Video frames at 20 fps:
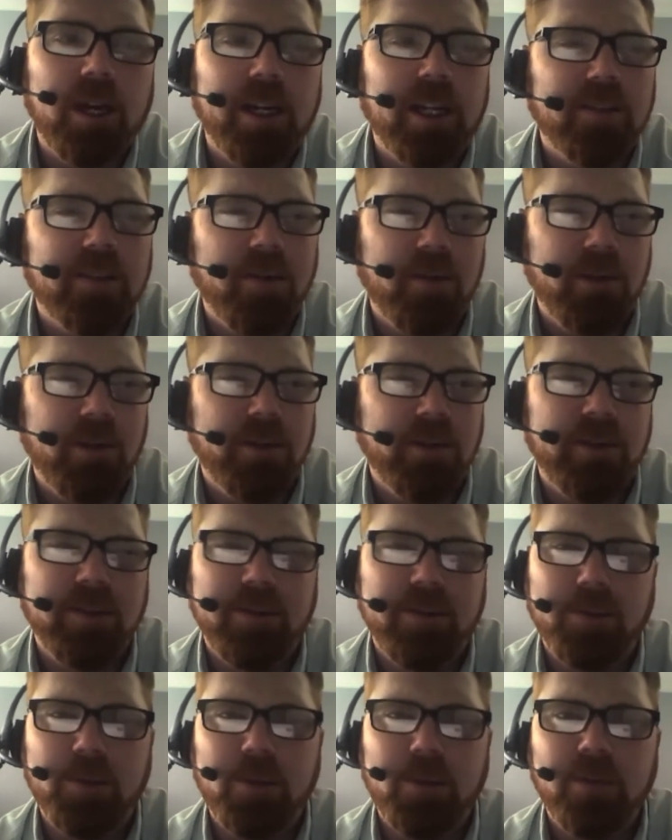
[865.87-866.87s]
I guess maybe
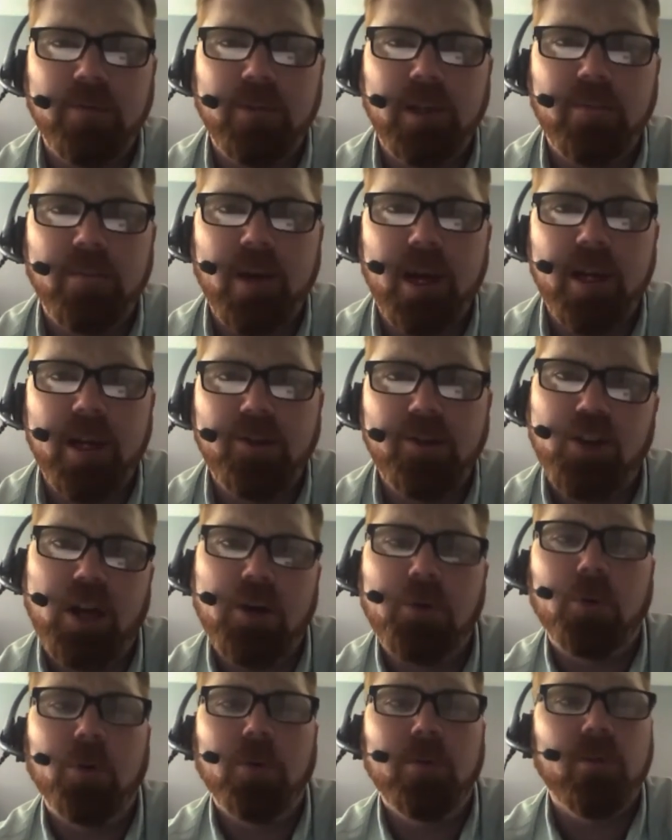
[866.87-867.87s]
this is sort of like my
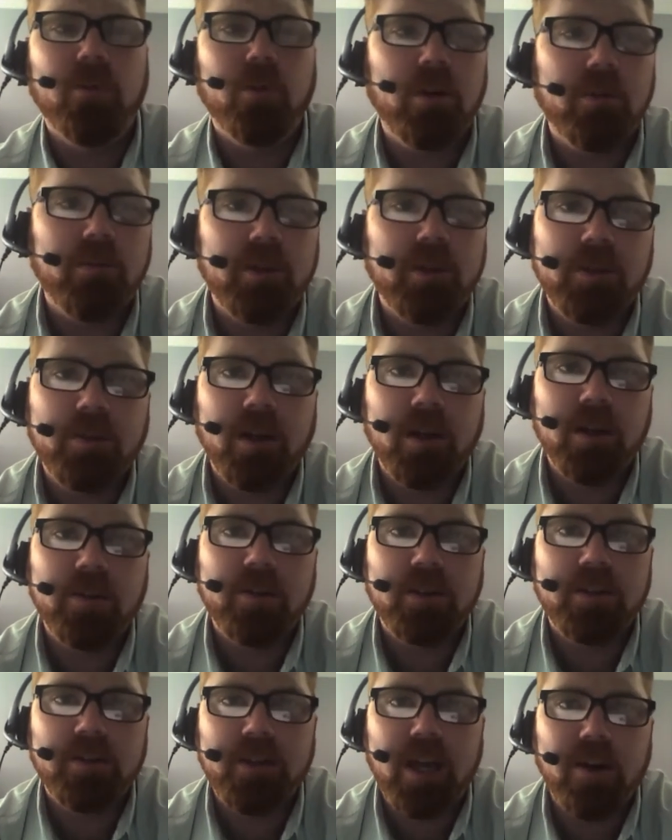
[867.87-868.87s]
general forum
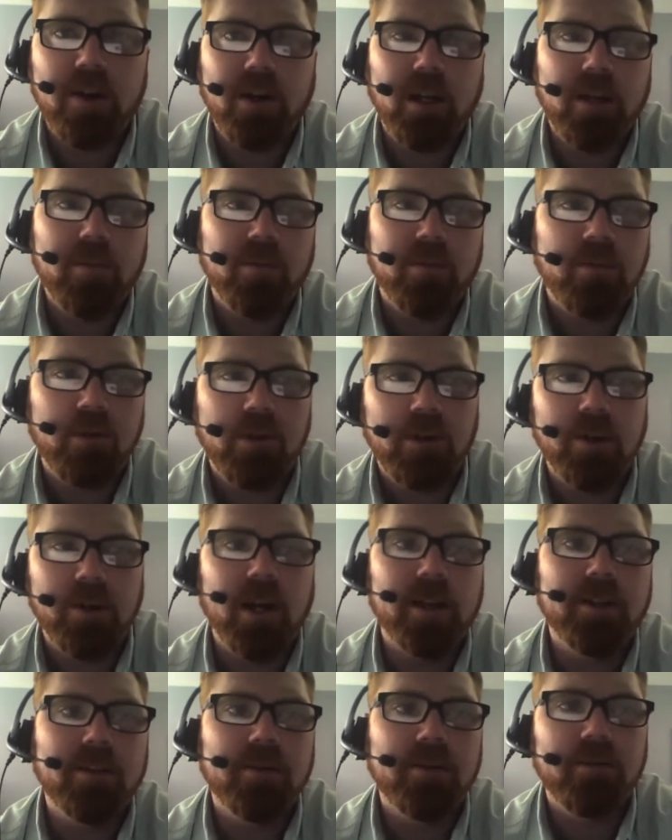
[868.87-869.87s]
response at Saturday before
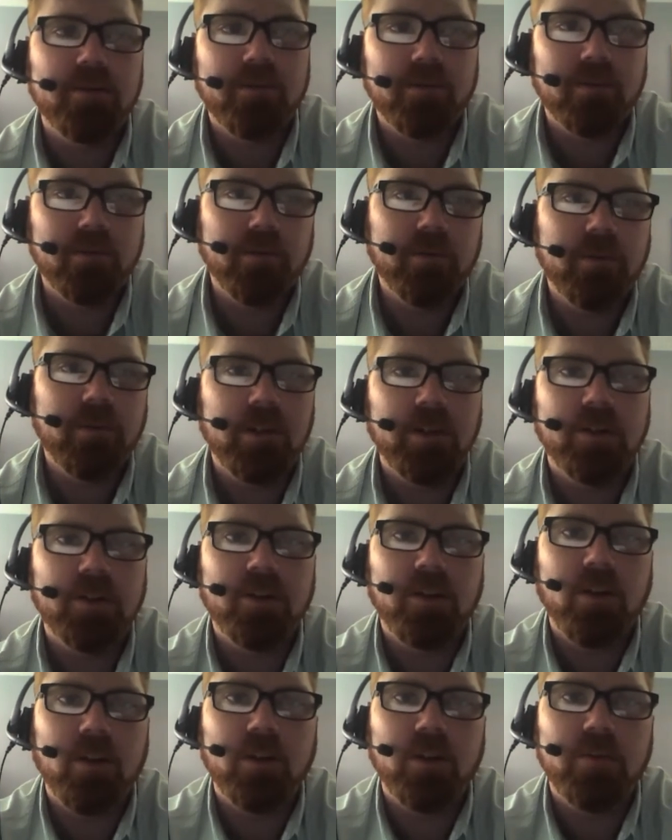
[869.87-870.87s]
you guys have
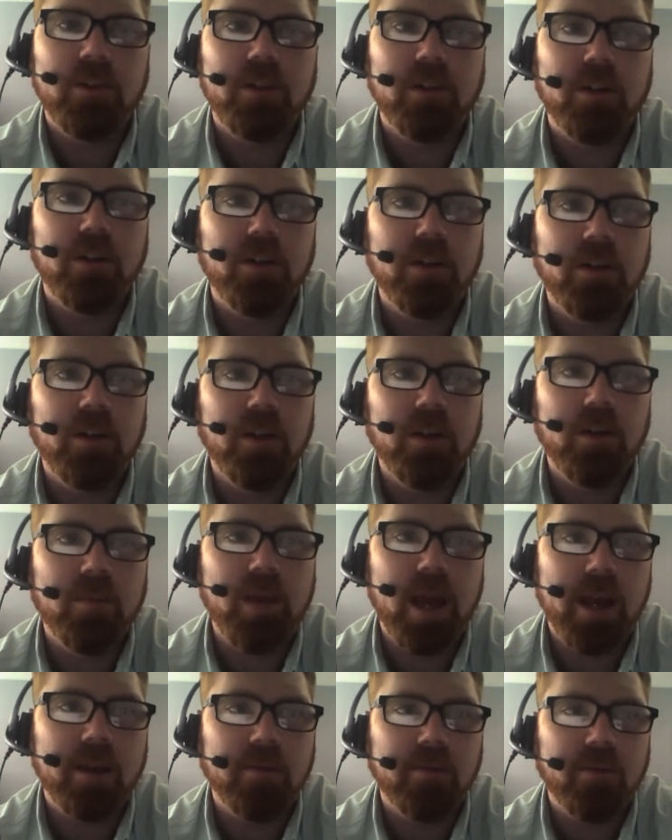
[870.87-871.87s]
finished all of your
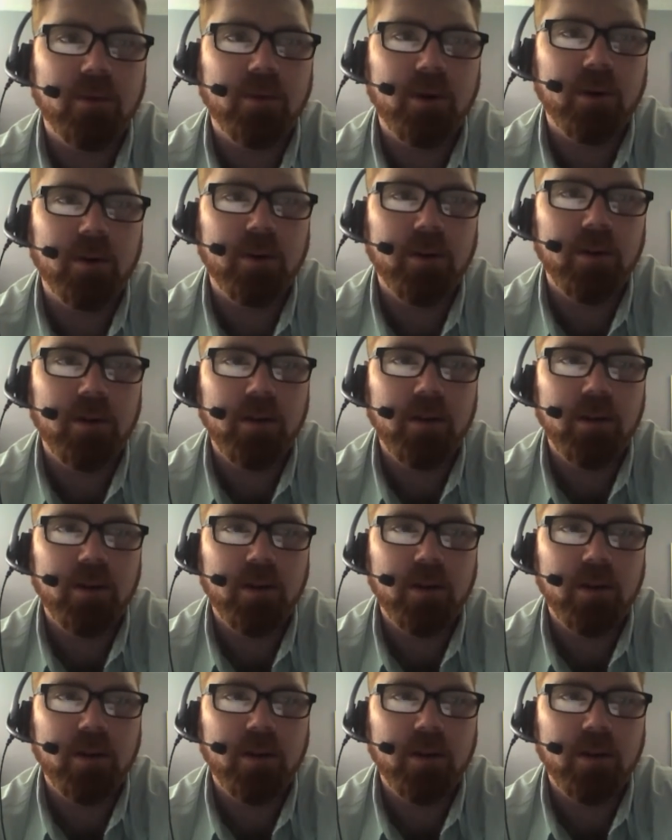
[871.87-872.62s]
back and forth.